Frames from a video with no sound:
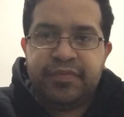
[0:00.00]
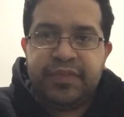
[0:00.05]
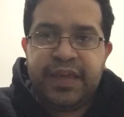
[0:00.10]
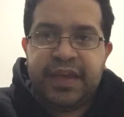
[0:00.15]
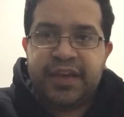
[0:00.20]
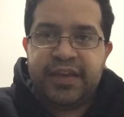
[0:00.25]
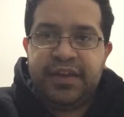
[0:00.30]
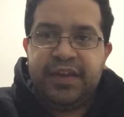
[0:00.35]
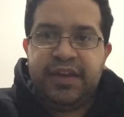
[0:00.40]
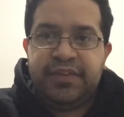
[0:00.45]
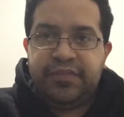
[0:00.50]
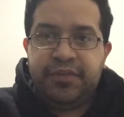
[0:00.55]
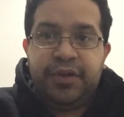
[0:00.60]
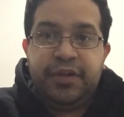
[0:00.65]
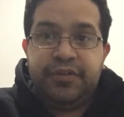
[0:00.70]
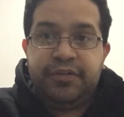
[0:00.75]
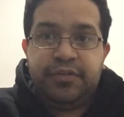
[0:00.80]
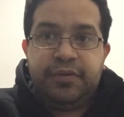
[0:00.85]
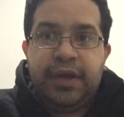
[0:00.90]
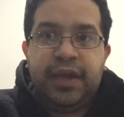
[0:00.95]
that can never
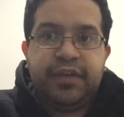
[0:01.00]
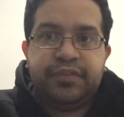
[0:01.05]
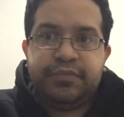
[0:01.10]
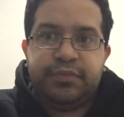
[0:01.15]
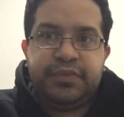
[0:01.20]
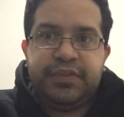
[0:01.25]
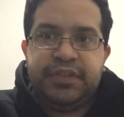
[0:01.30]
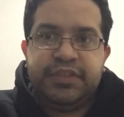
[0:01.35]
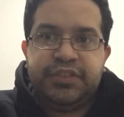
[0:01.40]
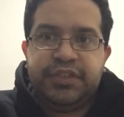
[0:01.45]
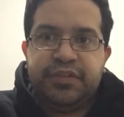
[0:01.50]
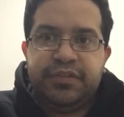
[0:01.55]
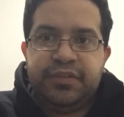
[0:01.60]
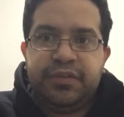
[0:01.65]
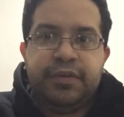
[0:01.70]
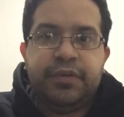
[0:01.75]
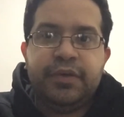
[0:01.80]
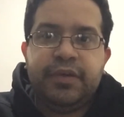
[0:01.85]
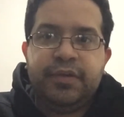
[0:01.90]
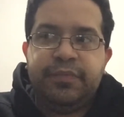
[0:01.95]
interact with each
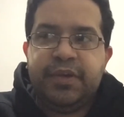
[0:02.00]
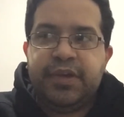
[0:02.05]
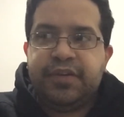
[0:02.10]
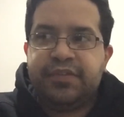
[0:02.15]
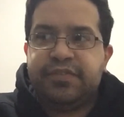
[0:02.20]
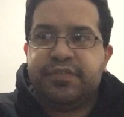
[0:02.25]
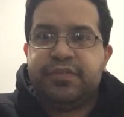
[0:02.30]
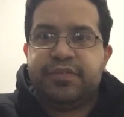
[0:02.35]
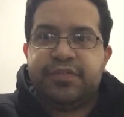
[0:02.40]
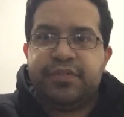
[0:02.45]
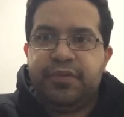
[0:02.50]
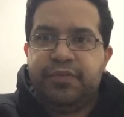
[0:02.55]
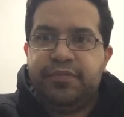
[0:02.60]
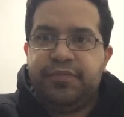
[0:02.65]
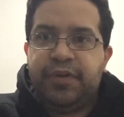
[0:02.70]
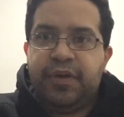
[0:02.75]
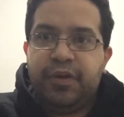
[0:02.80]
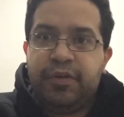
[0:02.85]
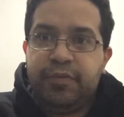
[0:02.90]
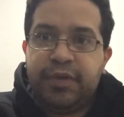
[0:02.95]
other because they're so
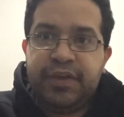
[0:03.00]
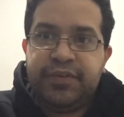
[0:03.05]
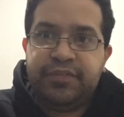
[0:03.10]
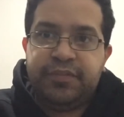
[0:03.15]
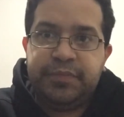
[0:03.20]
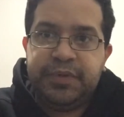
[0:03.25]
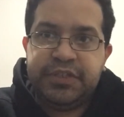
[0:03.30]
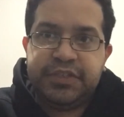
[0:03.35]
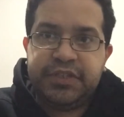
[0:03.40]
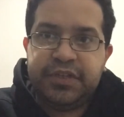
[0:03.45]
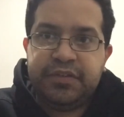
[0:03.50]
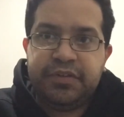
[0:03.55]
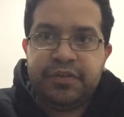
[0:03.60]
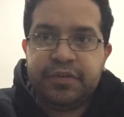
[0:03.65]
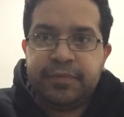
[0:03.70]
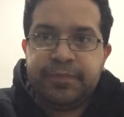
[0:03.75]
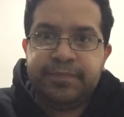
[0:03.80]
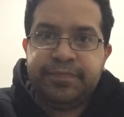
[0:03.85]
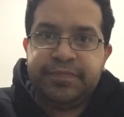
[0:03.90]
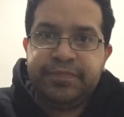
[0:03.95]
far away from each other,
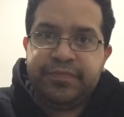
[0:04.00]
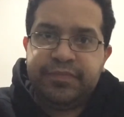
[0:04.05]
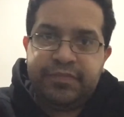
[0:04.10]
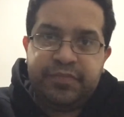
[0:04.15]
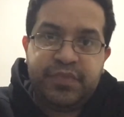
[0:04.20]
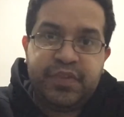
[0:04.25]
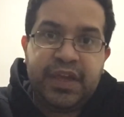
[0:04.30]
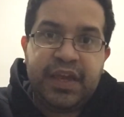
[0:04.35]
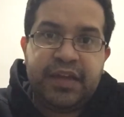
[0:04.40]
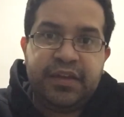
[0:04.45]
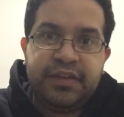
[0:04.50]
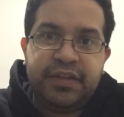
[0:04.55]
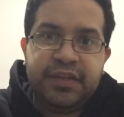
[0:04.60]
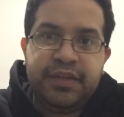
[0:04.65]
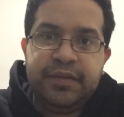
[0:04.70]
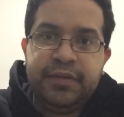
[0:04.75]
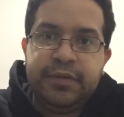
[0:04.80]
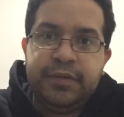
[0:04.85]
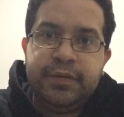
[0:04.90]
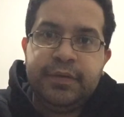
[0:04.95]
sadly.
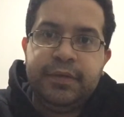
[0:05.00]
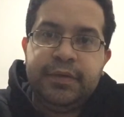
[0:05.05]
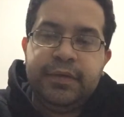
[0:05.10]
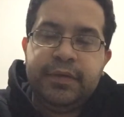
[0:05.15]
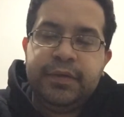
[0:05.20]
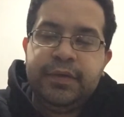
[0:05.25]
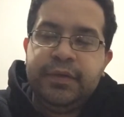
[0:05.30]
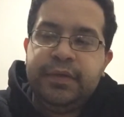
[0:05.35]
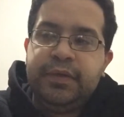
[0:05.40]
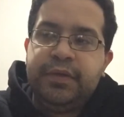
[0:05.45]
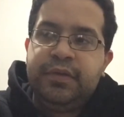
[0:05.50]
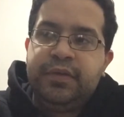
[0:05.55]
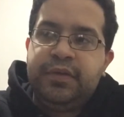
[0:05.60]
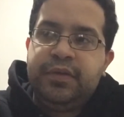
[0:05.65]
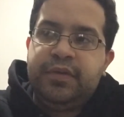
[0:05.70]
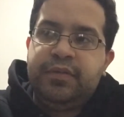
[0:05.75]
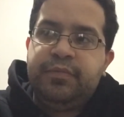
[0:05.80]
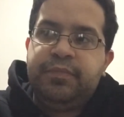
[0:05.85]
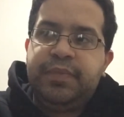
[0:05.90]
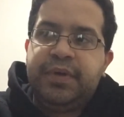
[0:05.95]

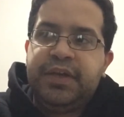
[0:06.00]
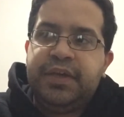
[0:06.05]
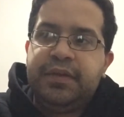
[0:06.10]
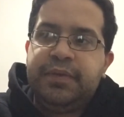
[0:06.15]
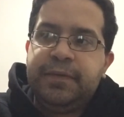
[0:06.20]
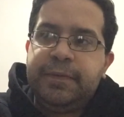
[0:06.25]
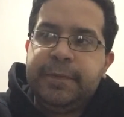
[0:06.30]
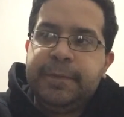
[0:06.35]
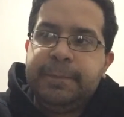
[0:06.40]
But